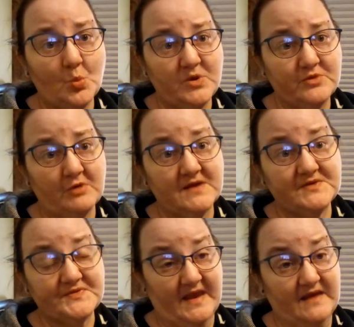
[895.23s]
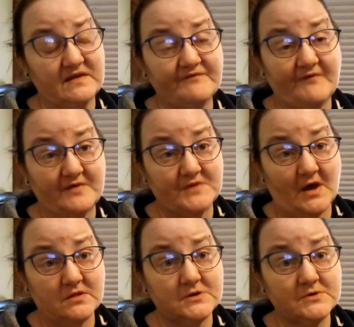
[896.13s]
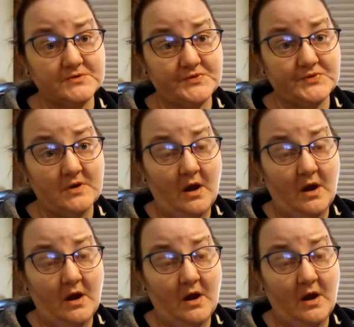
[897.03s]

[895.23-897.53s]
We raised $85.